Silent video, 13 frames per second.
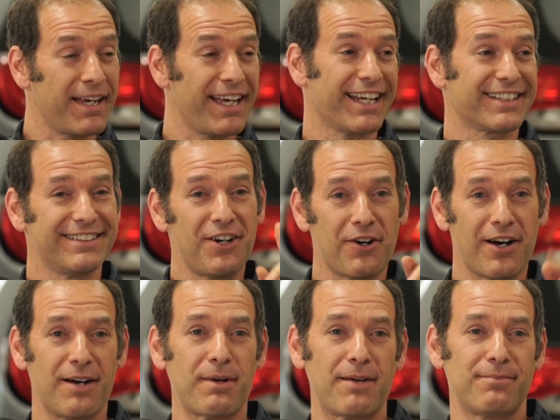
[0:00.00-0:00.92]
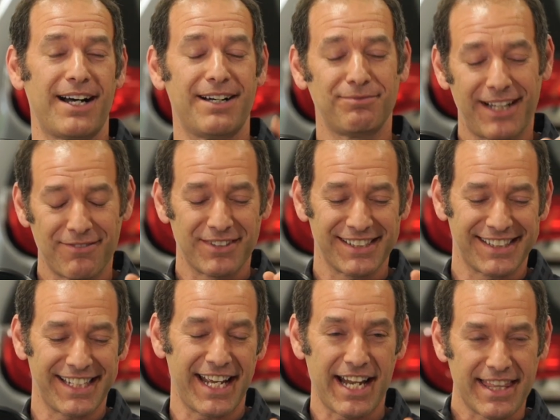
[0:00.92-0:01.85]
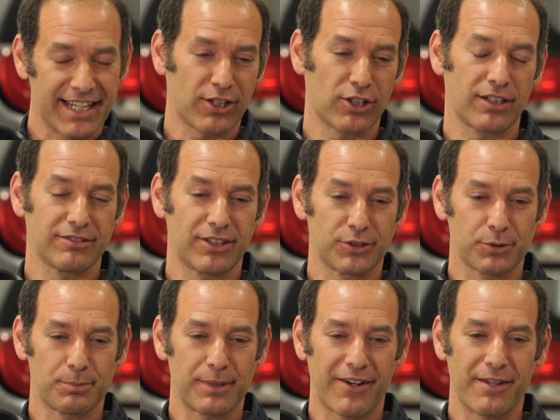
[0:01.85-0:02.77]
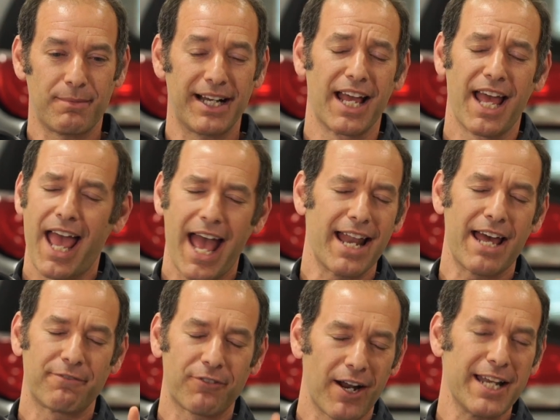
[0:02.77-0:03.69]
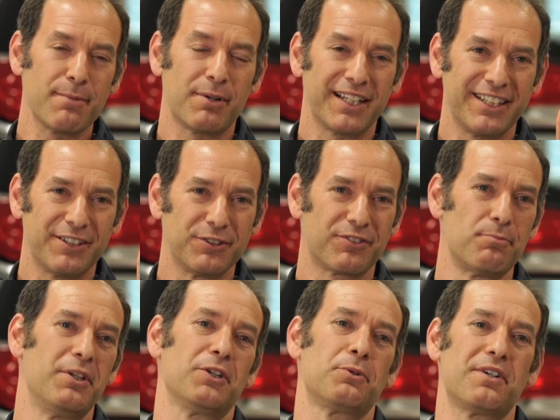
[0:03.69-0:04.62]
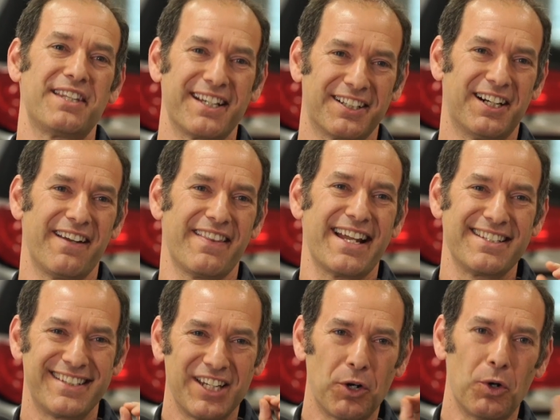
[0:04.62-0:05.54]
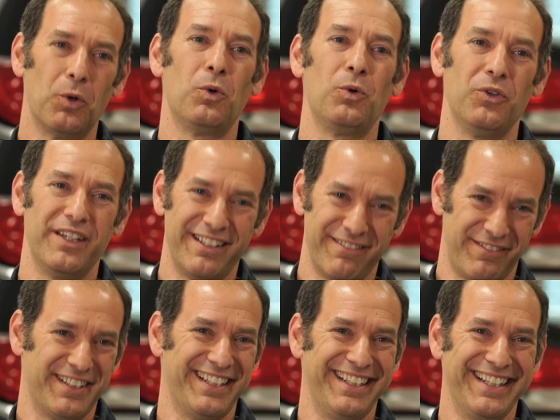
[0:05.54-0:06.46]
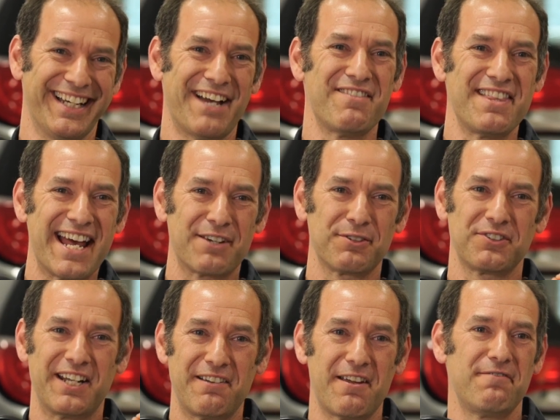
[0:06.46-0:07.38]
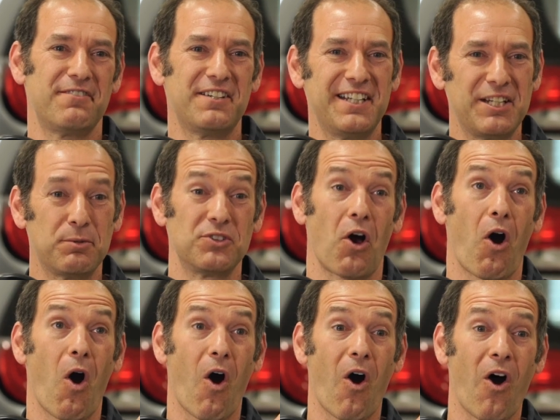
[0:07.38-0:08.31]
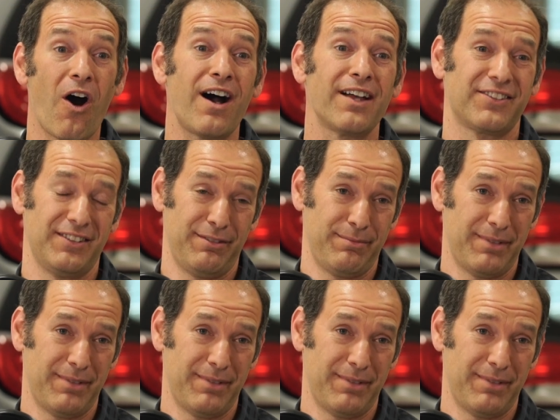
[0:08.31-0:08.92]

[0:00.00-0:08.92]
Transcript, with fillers: good. pick. Okay, no, I'm, okay, I'm, I'm, okay. I'm just saying. I think her, hers was better than mine. And, and, for anybody who's familiar with that car, that is the old Infiniti. I mean, that was an Infiniti was awesome.